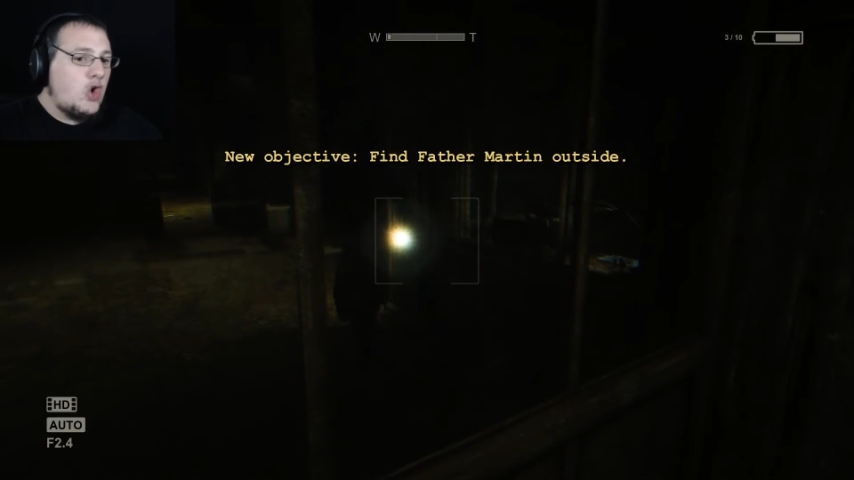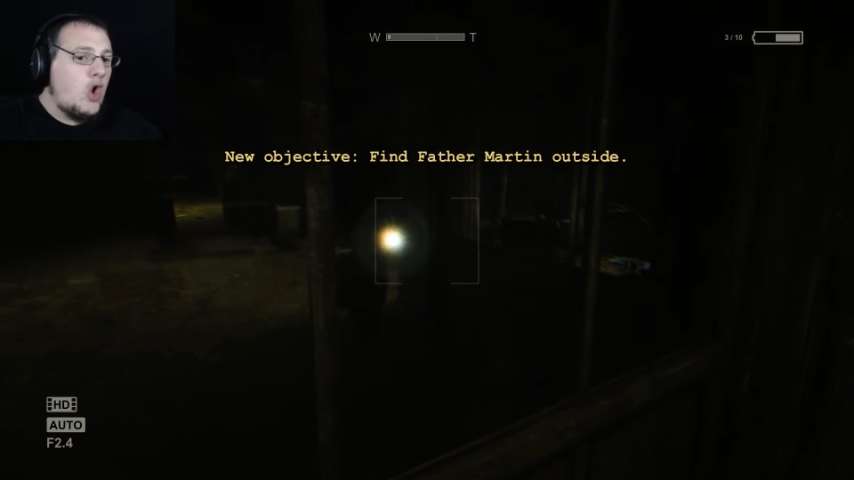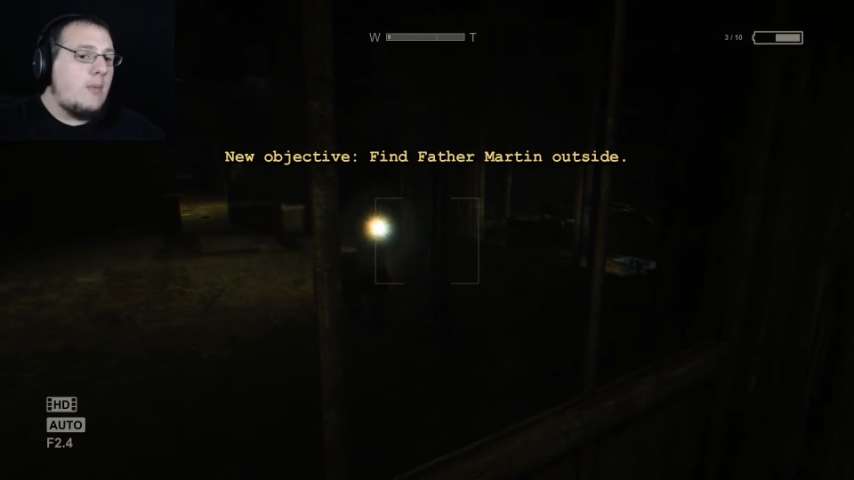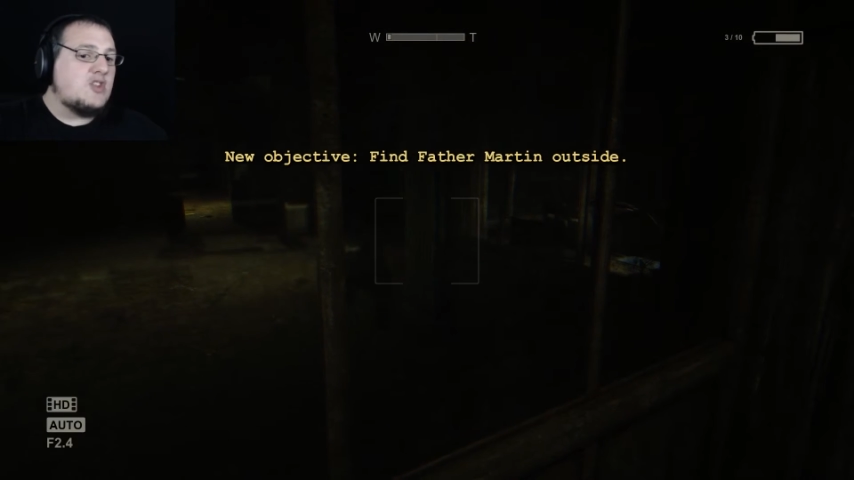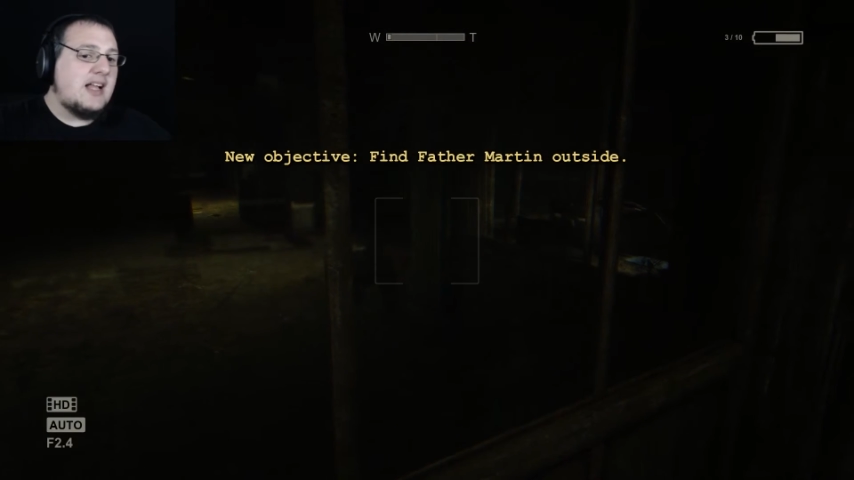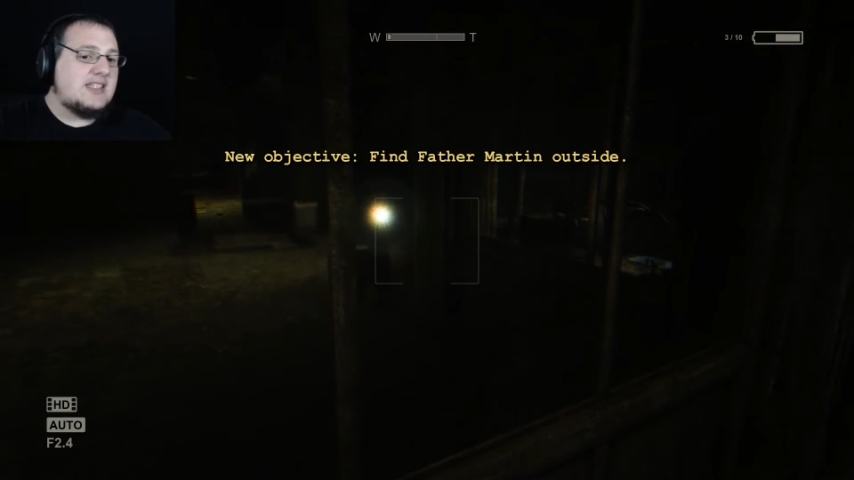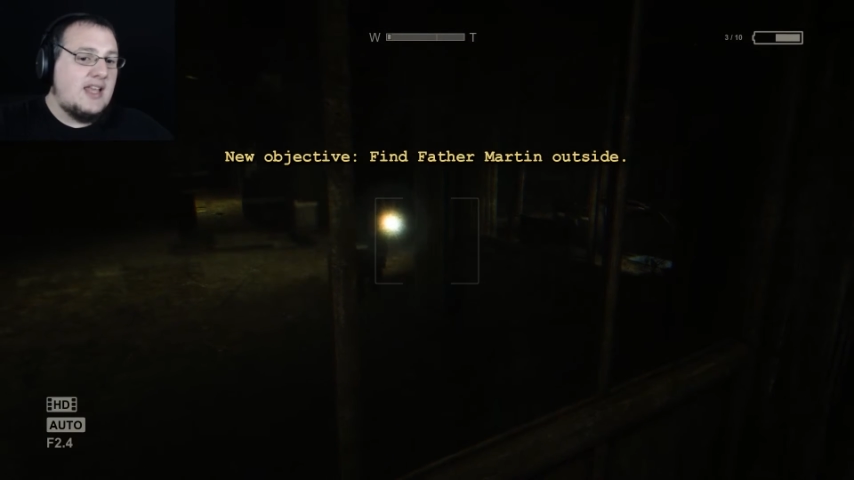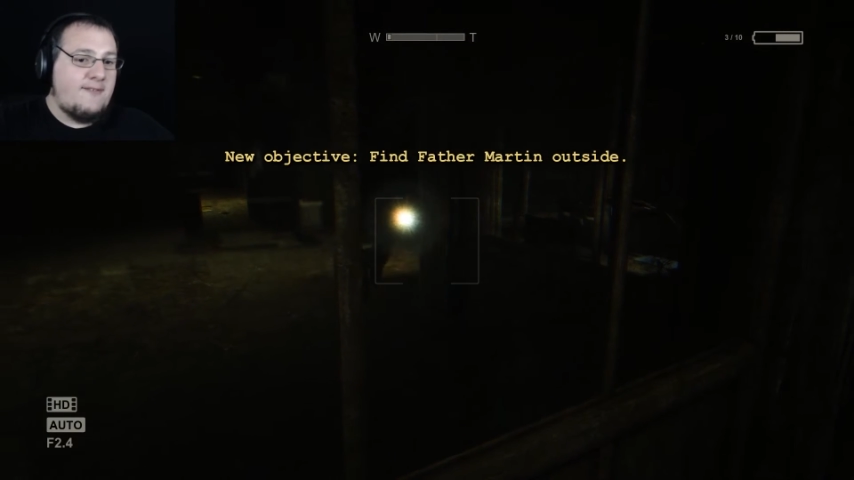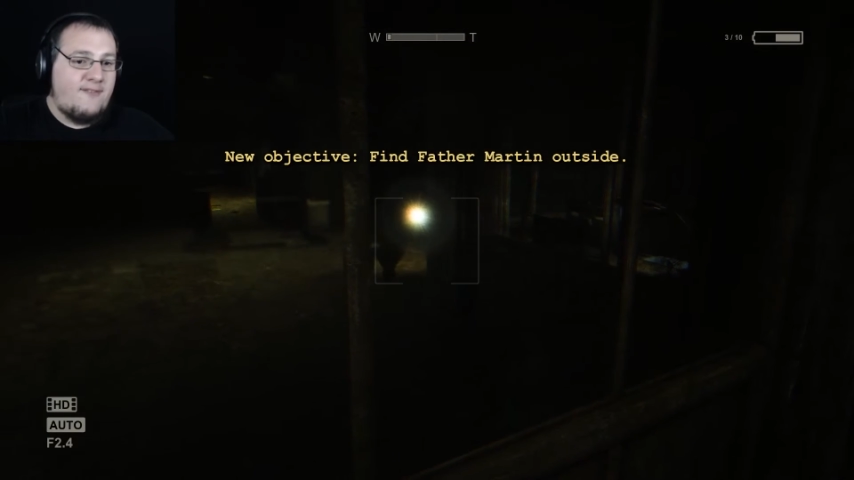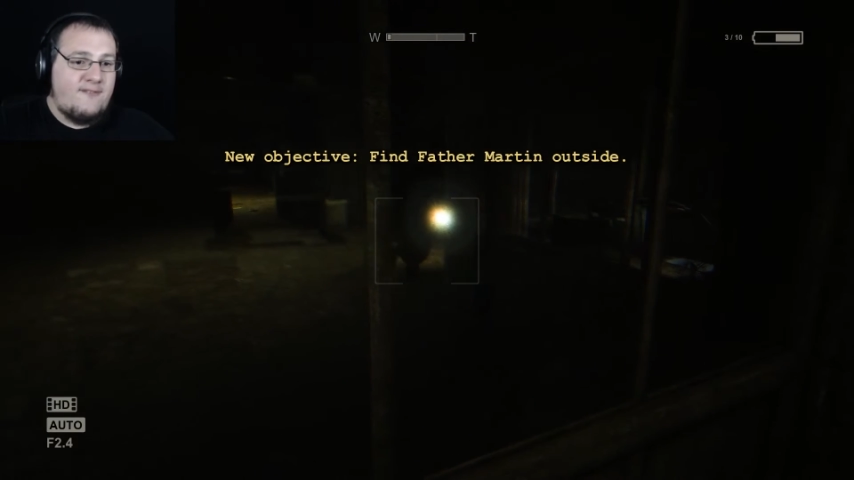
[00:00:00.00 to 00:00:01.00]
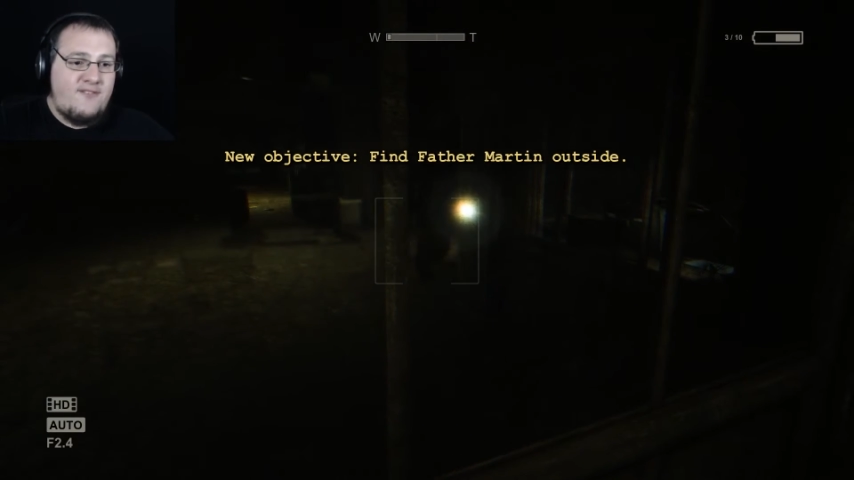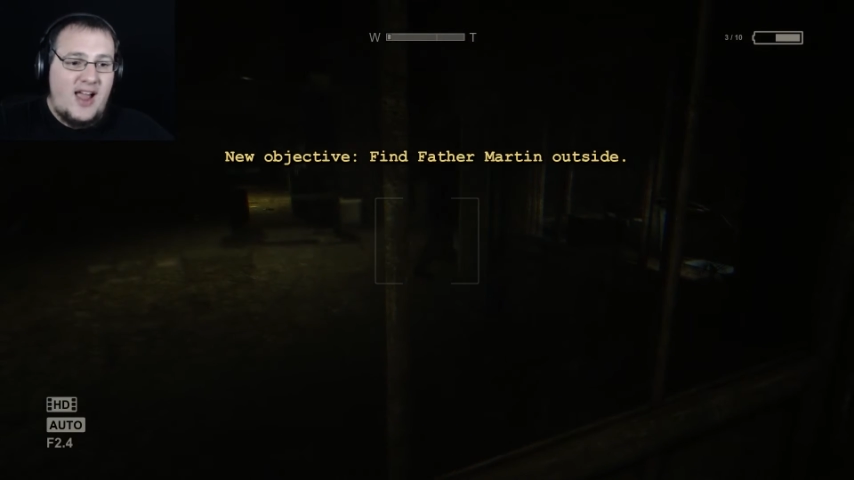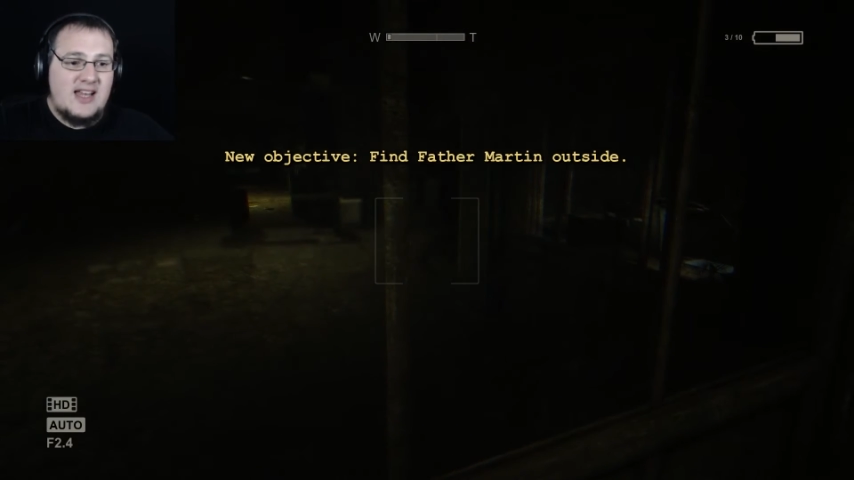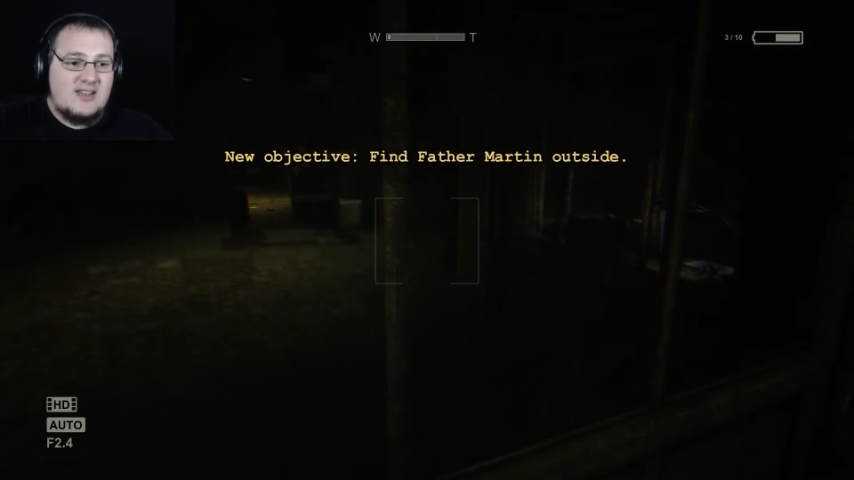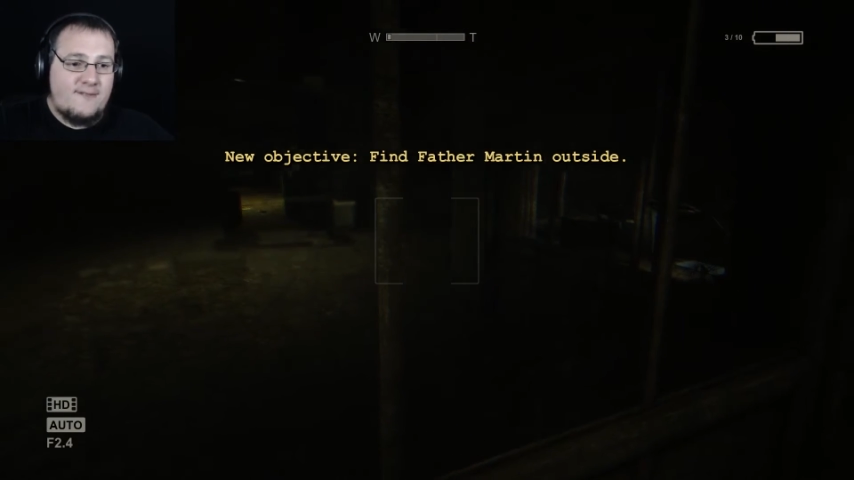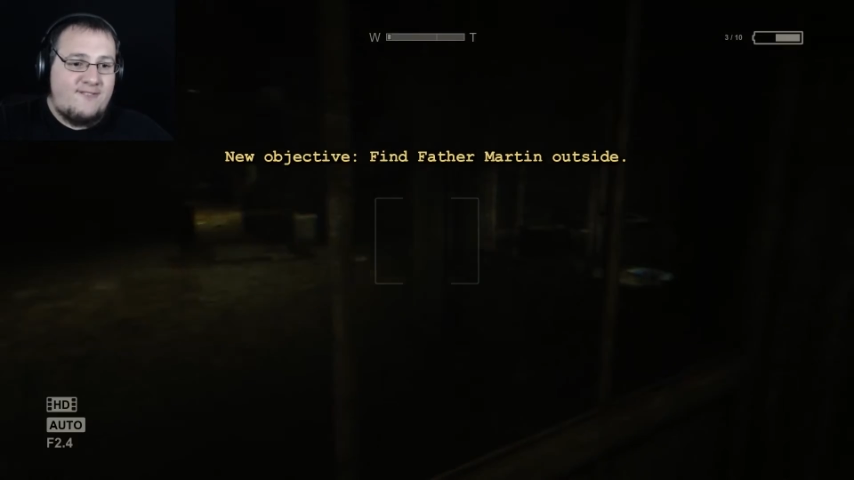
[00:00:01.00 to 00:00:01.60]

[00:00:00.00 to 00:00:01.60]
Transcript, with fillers: New objective, find